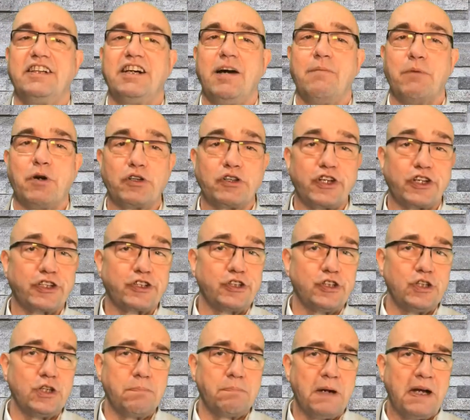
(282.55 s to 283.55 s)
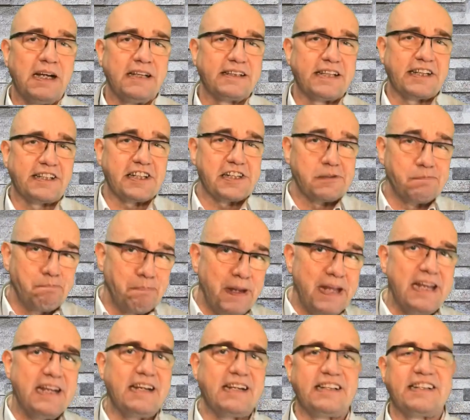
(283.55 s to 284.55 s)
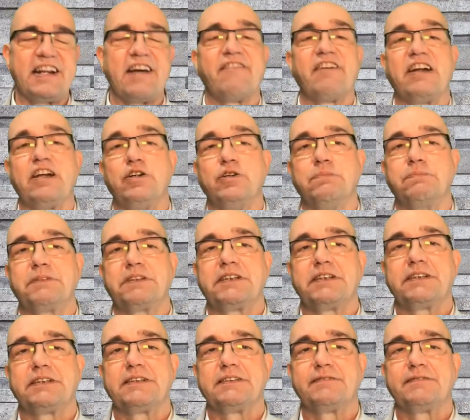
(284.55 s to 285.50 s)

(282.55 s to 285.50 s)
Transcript: among the group that is being developed.